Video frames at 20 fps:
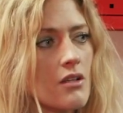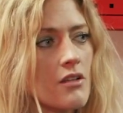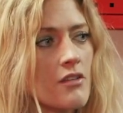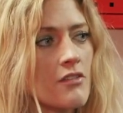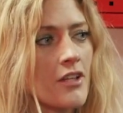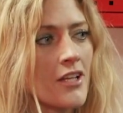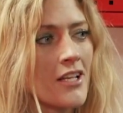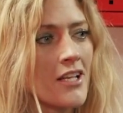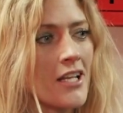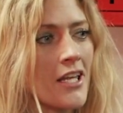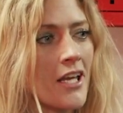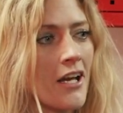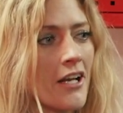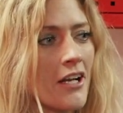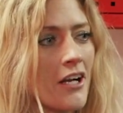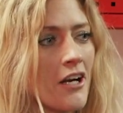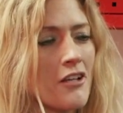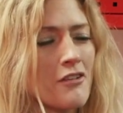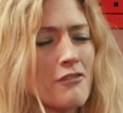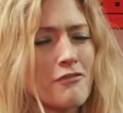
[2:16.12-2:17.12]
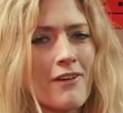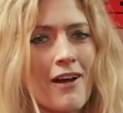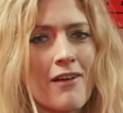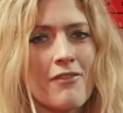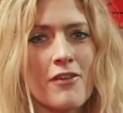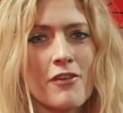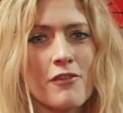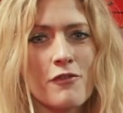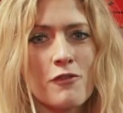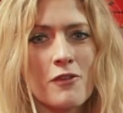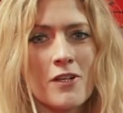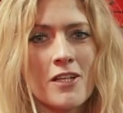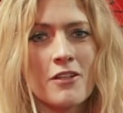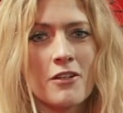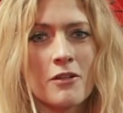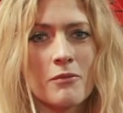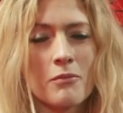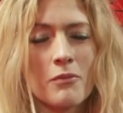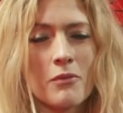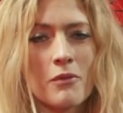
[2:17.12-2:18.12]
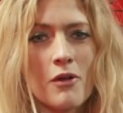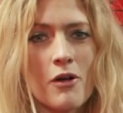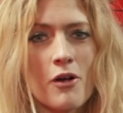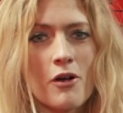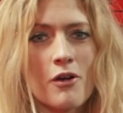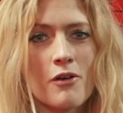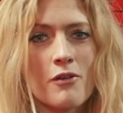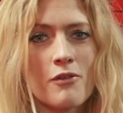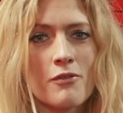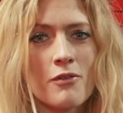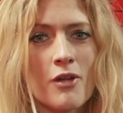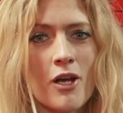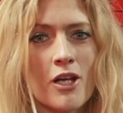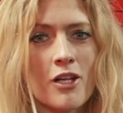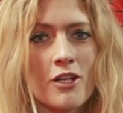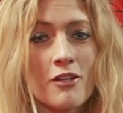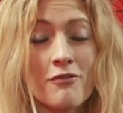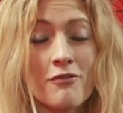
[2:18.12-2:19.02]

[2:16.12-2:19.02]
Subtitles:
suddenly I kind of found this freedom, an